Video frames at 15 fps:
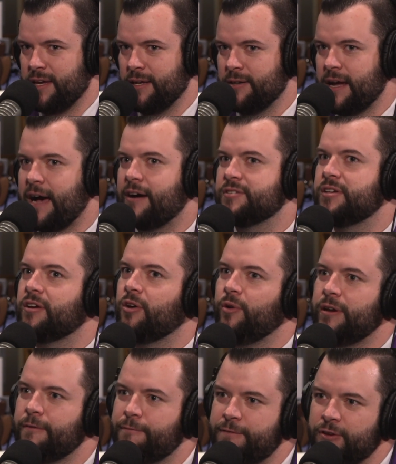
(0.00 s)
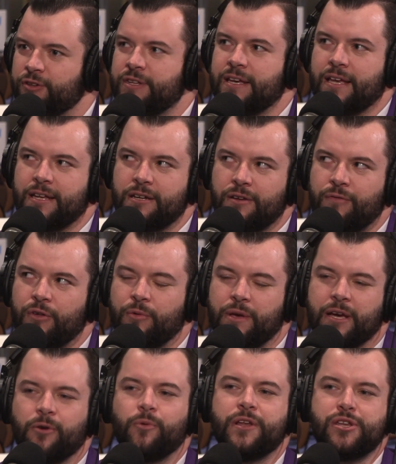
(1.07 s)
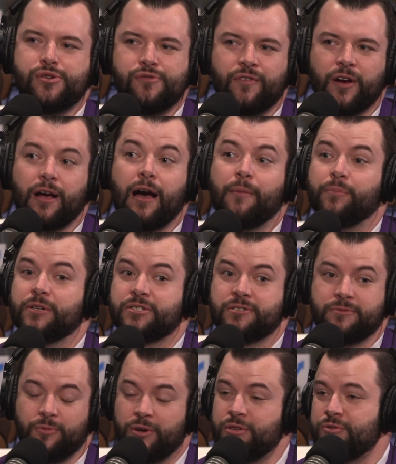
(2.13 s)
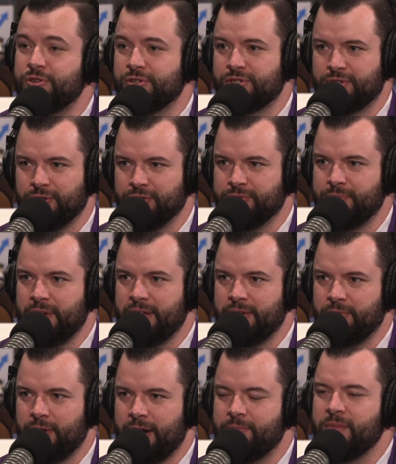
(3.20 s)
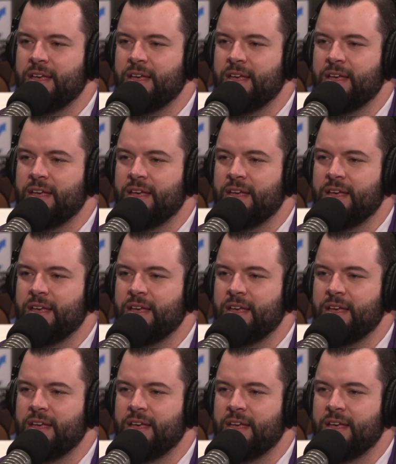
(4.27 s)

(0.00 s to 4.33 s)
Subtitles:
And how's it going to feel at the end of the week when you've accomplished what you just told me, right?